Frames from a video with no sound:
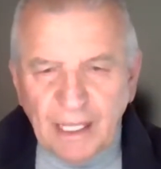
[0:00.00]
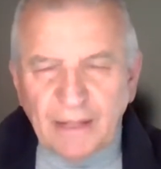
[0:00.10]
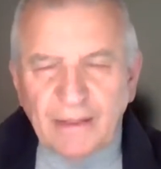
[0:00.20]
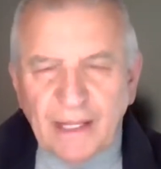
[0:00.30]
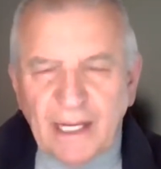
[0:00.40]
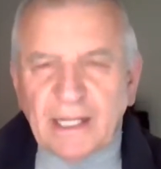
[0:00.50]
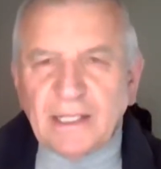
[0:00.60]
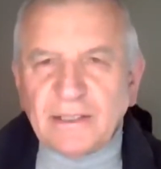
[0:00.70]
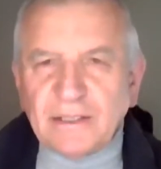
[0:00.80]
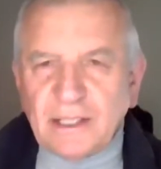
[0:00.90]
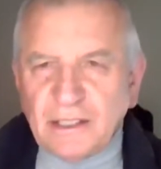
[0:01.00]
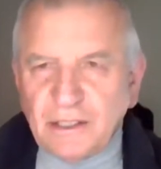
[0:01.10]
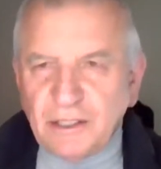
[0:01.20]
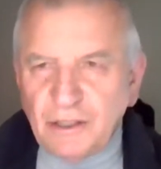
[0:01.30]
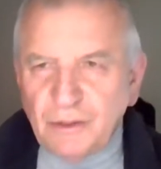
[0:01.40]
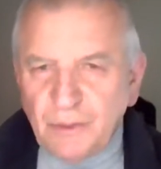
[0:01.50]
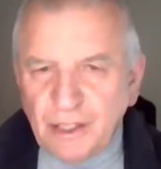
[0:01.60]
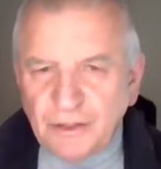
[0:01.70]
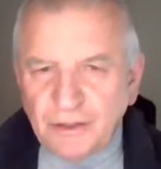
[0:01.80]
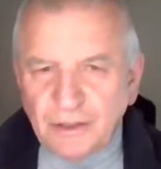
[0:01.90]
And that is the
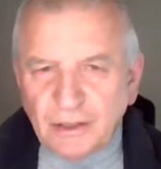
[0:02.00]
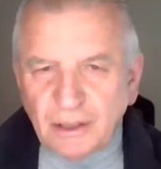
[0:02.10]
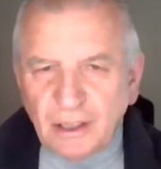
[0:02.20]
continuation